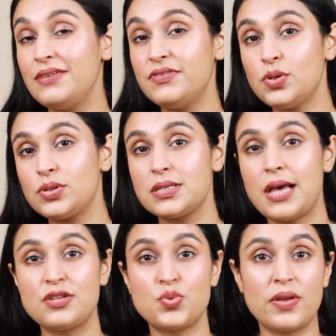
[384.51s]
Even though this
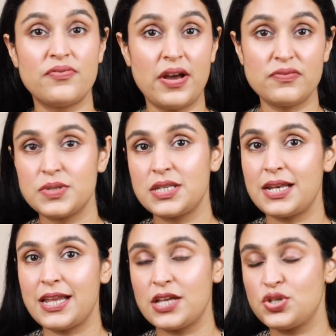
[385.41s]
has
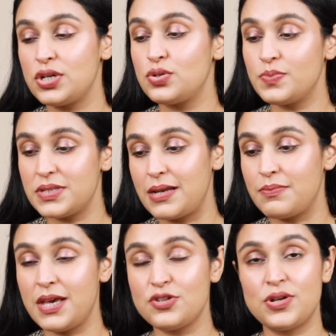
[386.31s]
25% AHA,
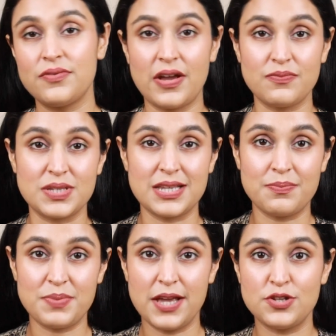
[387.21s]
2% BHA and
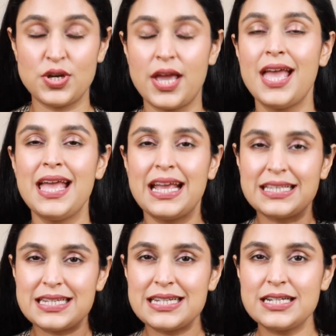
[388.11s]
5% PHA,
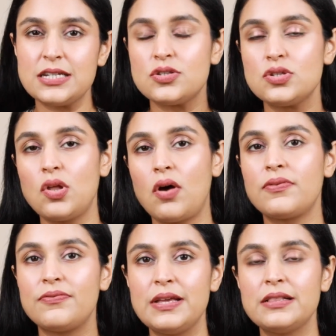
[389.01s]
it still does
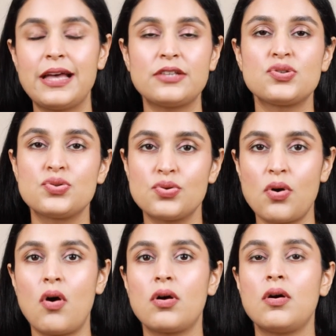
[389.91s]
not feel that
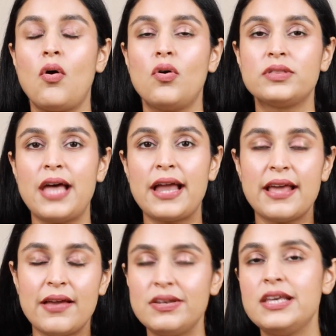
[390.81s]
strong or that
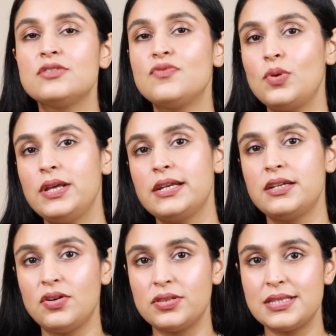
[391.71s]
heavily
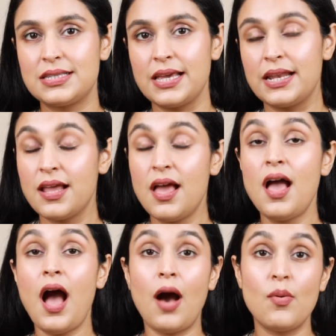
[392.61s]
exfoliating on the skin.
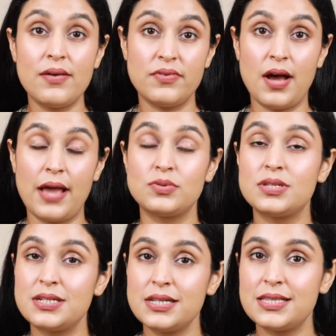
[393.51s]
However, I would
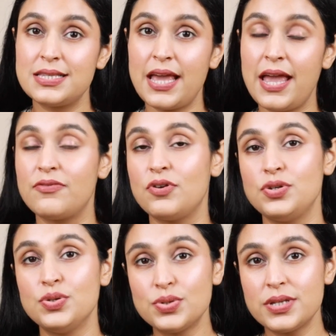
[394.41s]
still say if
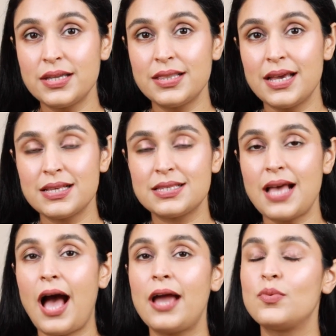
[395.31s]
you're using this,
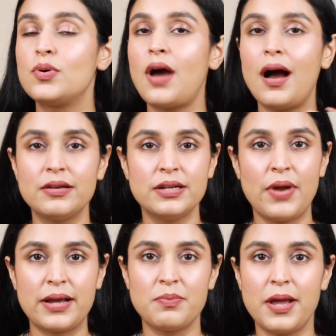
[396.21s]
I would highly
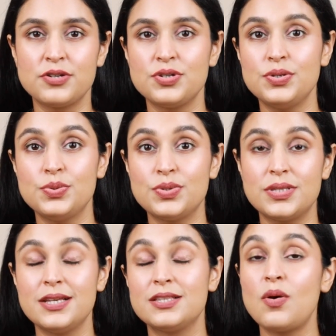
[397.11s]
recommend to use
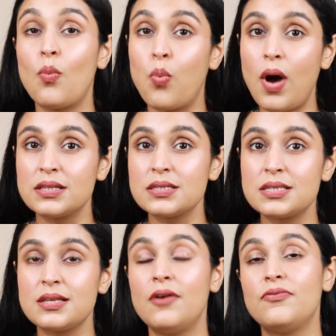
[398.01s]
this
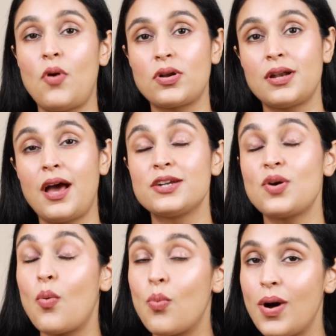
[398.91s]
once a fortnight
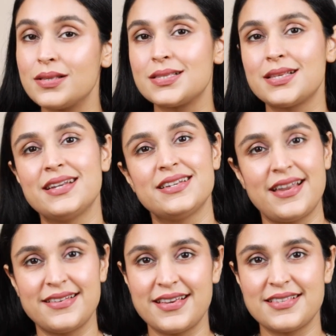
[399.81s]
or once in
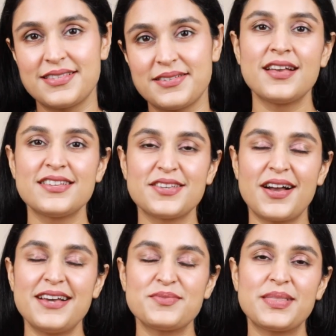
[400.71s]
10 days. So
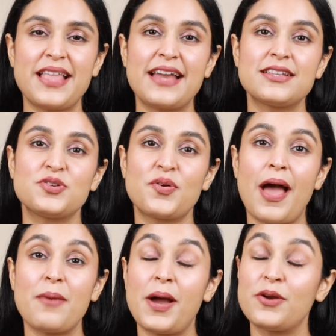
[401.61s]
guys, with that, it's a
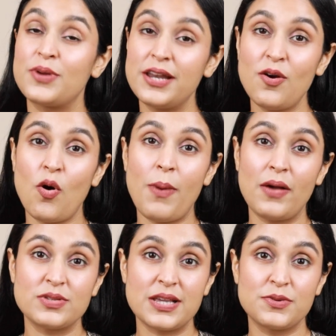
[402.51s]
wrap. I really hope
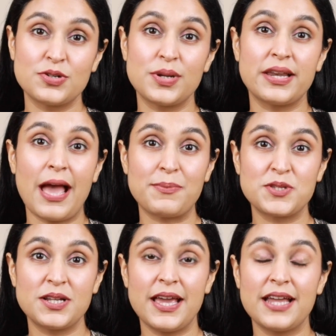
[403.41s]
I was able to
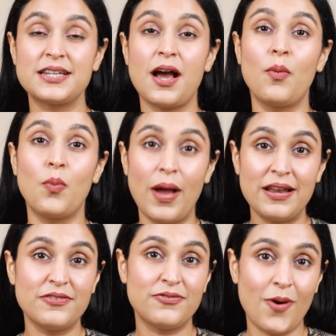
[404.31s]
encapsulate a
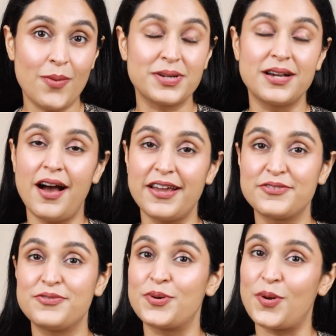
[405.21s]
well-informed
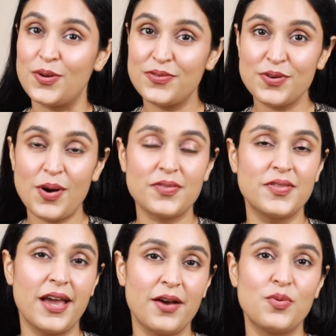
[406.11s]
guide for all of you out
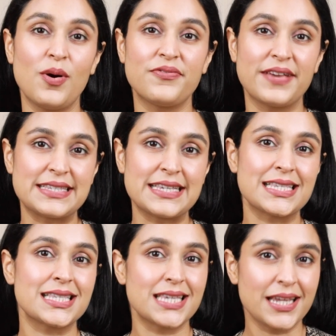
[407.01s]
there who are
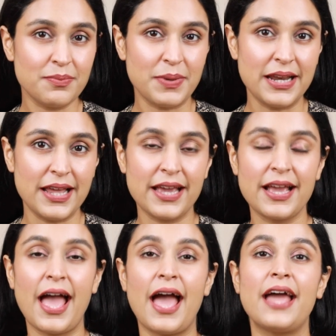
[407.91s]
facing skin
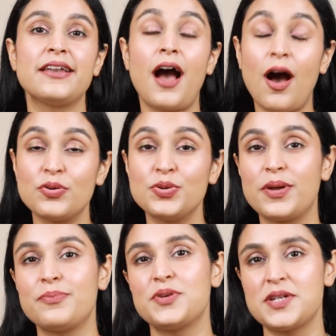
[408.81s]
peeling and how you
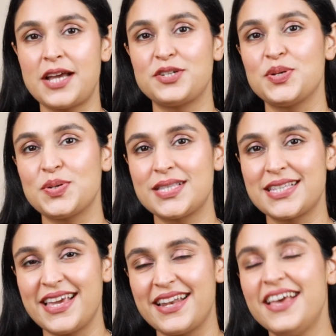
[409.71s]
can protect your
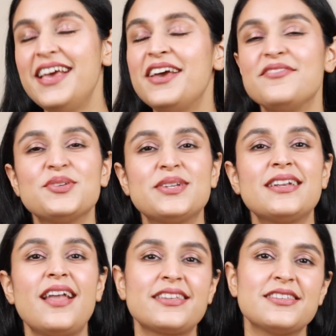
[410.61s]
skin. If you
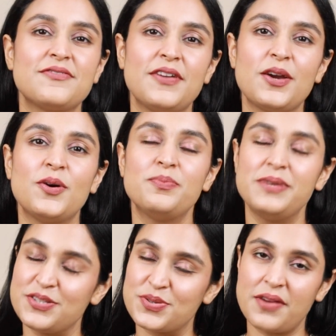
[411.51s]
did like this video,
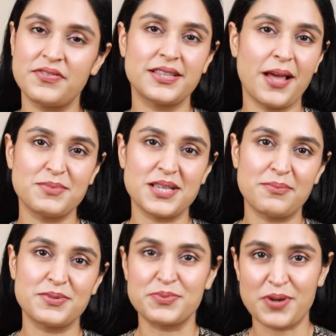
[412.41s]
please do give it a thumbs
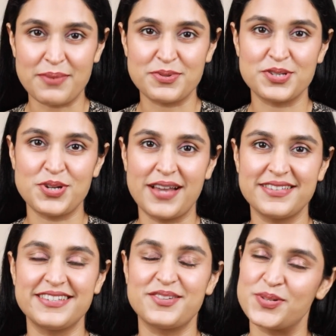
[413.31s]
up, subscribe to the
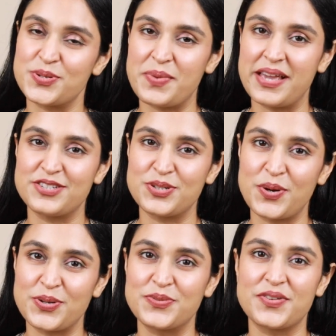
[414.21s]
channel, and also make
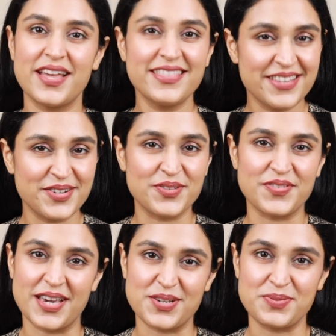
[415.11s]
sure you hit the
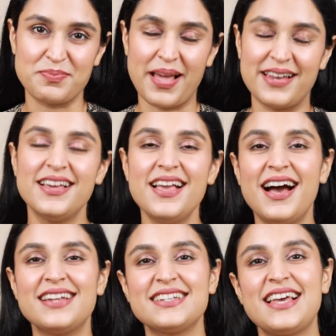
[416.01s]
notification bell.
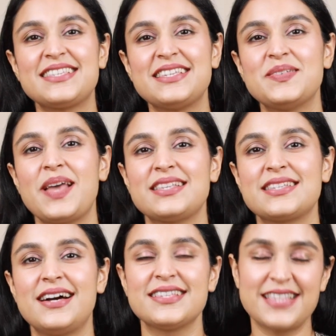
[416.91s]
Until I see you next,
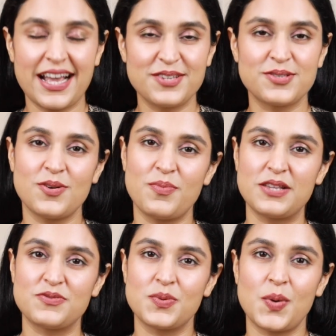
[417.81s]
guys, thank you so
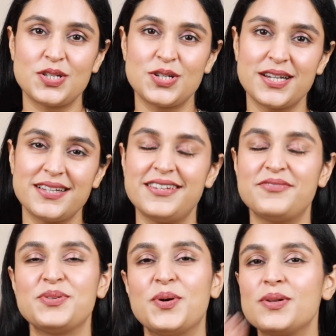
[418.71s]
much for watching.
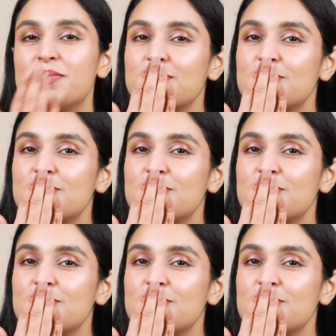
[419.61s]
Love you all.